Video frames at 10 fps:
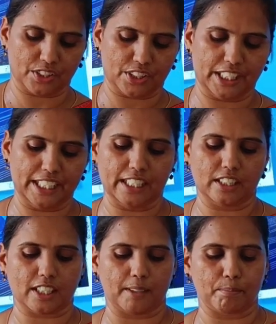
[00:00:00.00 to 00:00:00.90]
screen and
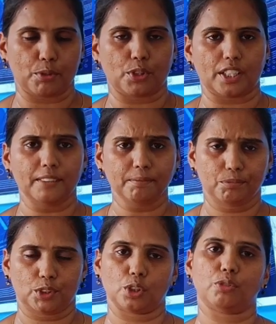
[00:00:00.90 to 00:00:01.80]
the computer
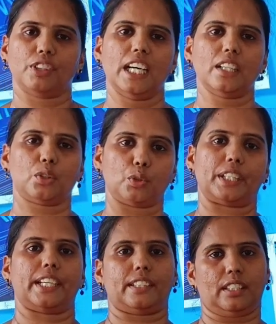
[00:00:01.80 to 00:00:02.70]
to work
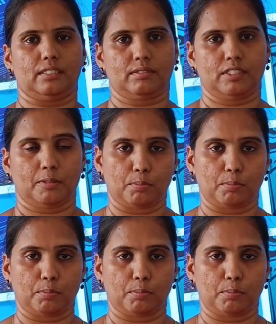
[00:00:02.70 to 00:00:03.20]
together.